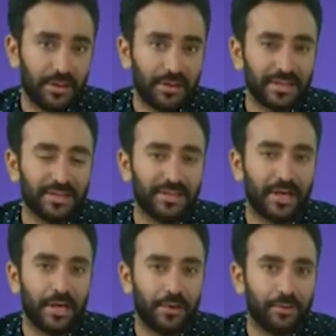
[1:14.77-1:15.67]

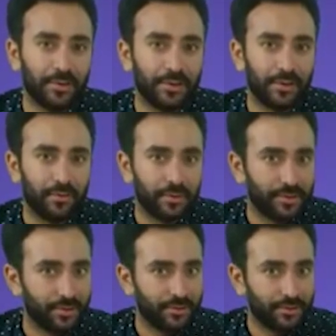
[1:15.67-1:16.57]
necessary when you're
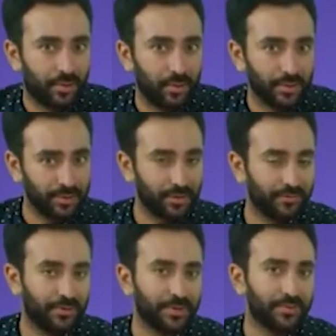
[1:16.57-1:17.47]
always looking for
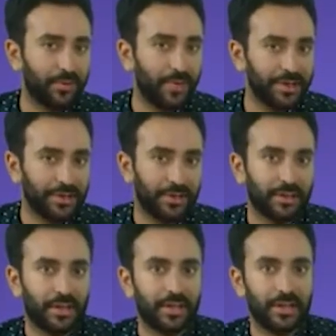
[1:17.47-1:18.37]
inspiration and
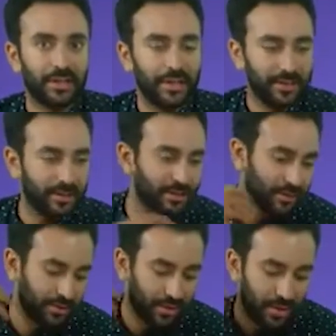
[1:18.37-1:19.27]
getting ideas. It's
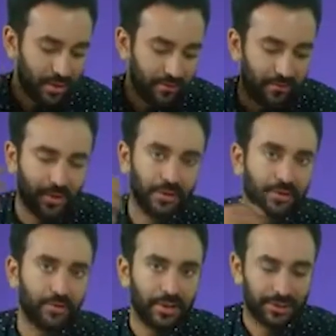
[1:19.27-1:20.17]
a very good
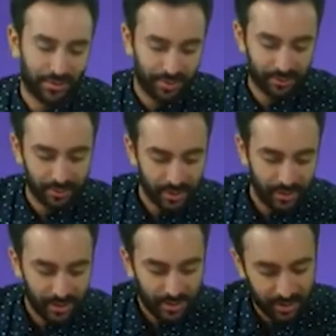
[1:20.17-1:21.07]
way to
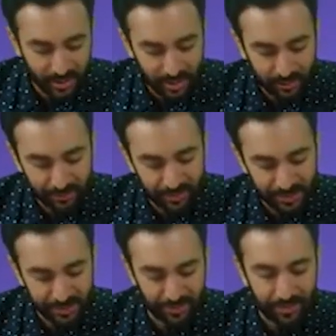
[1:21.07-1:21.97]
refresh
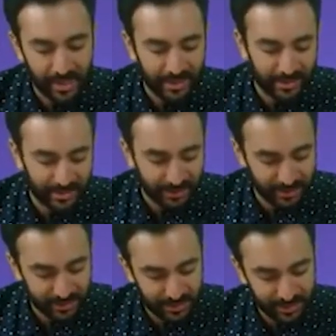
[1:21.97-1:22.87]
your mind and
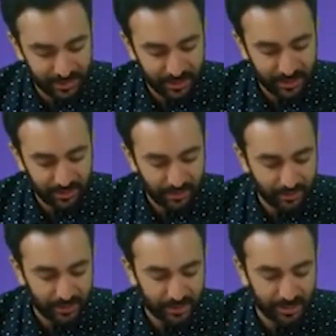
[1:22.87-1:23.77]
see
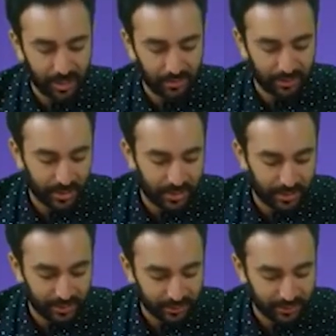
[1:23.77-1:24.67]
what's out there,
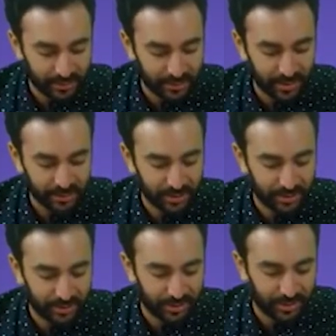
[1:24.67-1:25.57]
what's actually
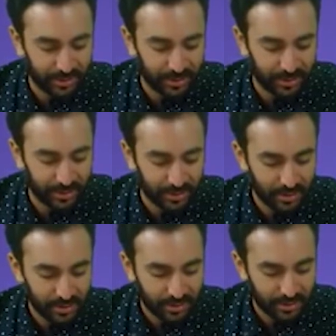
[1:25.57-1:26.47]
trendy.
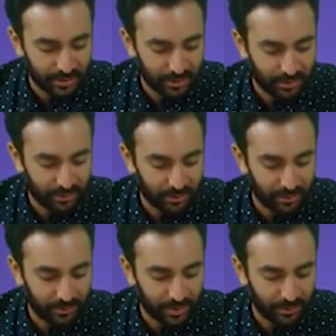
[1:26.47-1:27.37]
So
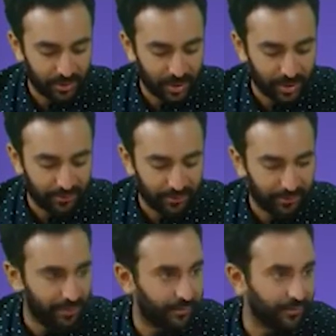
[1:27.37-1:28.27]
here we have the
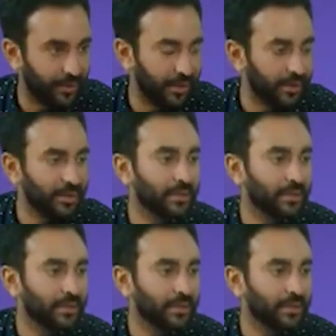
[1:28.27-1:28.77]
feed.